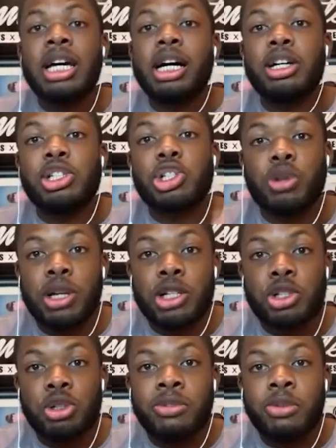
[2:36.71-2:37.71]
a
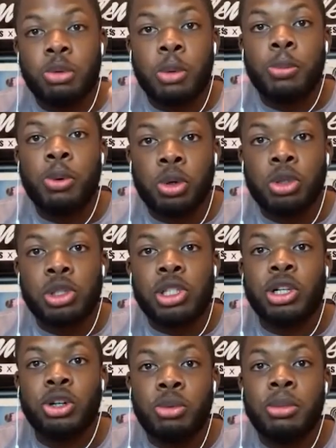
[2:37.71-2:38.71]
stranger of a reporter
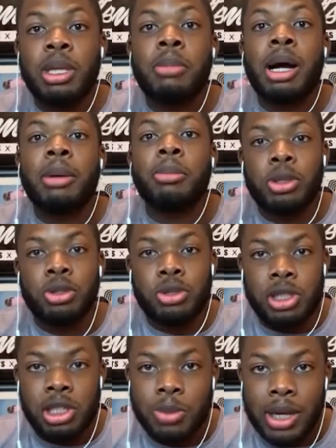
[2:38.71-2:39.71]
told me my mother
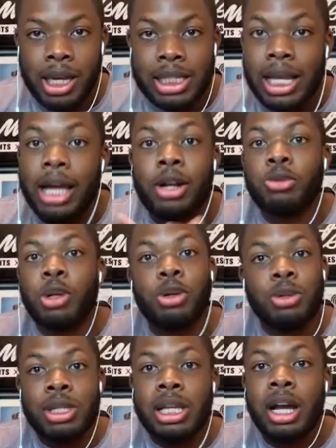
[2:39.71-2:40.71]
just passed. I don't know
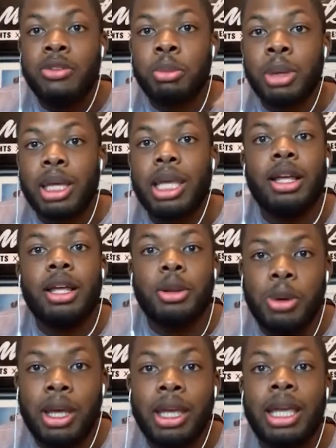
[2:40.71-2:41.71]
this guy from a can of
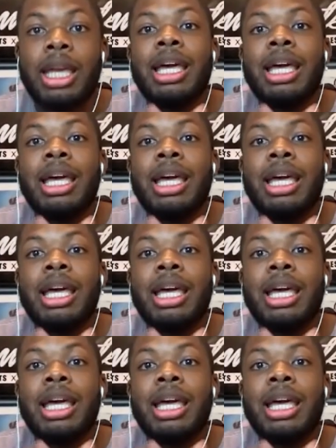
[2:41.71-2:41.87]
paint.